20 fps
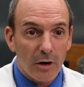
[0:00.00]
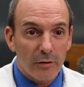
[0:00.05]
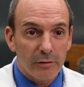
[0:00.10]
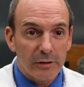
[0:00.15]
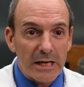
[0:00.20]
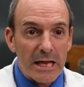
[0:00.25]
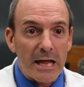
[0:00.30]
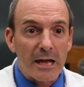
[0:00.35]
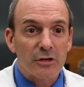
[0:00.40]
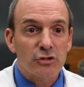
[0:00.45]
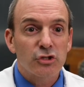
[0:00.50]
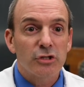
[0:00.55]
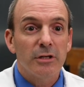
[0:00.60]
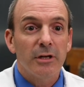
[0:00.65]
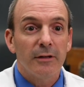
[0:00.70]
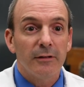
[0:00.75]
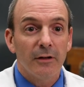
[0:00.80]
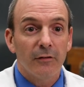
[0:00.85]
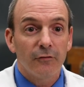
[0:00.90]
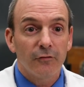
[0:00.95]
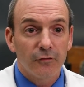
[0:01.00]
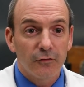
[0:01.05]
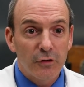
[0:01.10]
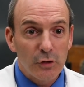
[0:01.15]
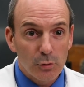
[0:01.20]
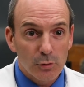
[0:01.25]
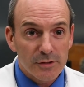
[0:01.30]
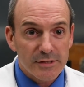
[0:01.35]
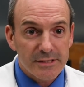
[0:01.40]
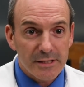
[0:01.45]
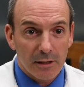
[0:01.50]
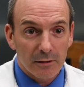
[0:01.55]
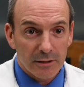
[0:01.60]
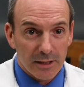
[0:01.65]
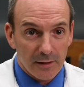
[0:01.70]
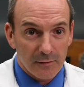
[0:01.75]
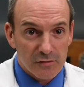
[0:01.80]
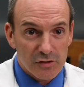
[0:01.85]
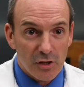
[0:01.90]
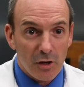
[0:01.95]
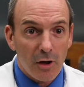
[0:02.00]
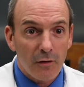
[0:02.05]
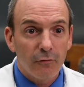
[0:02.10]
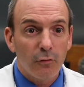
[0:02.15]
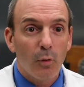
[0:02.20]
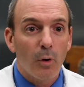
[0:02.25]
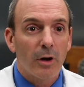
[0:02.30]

our reaction and the fuel cell gives off